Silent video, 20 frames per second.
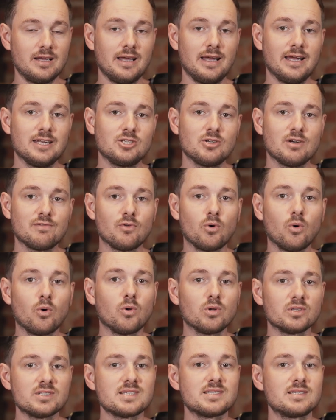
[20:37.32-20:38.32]
and you have
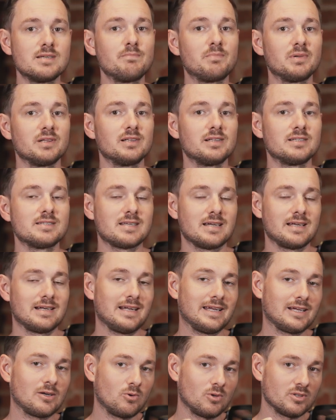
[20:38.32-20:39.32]
all the single
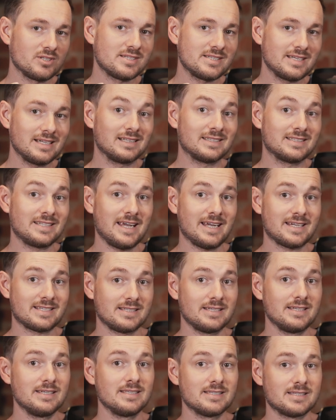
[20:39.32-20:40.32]
tags
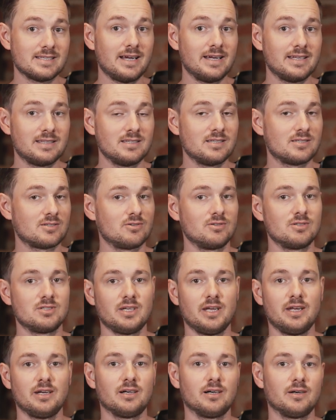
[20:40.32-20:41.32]
inside this
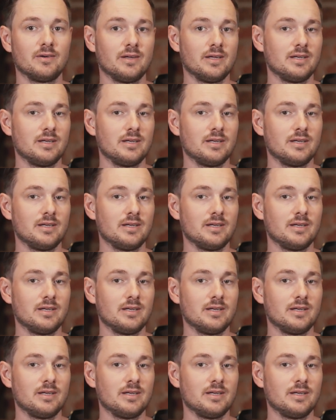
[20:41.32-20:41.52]
container.